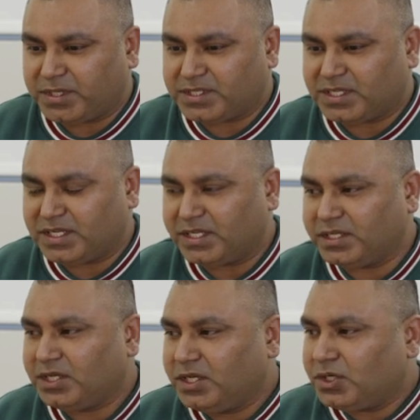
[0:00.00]

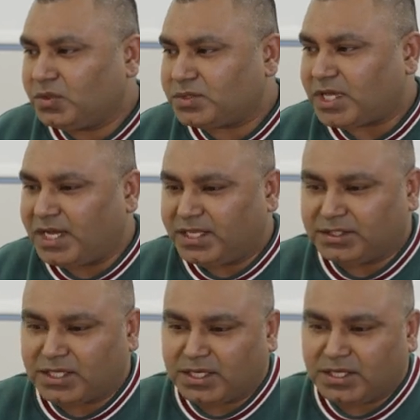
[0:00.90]
basically to
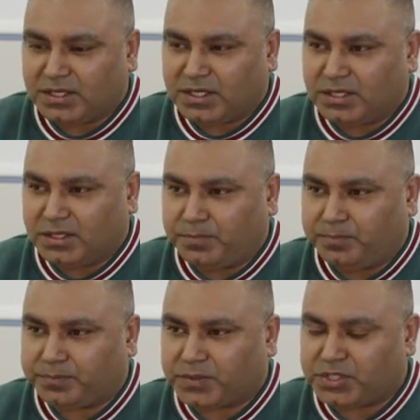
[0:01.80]
selling the
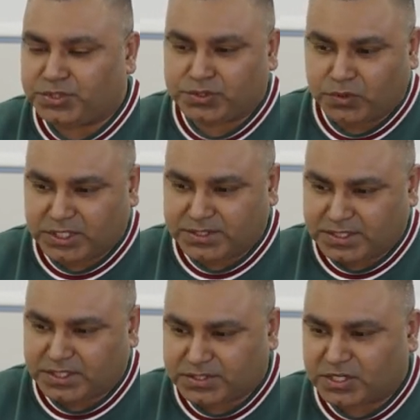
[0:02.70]

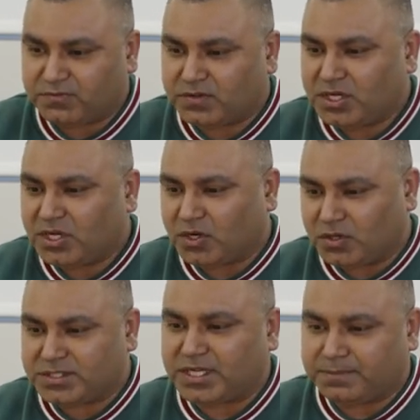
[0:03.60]
insurance and stuff,
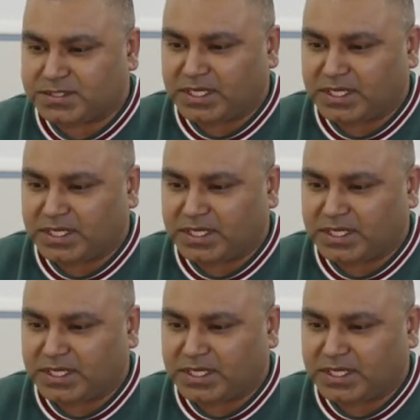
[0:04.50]
concept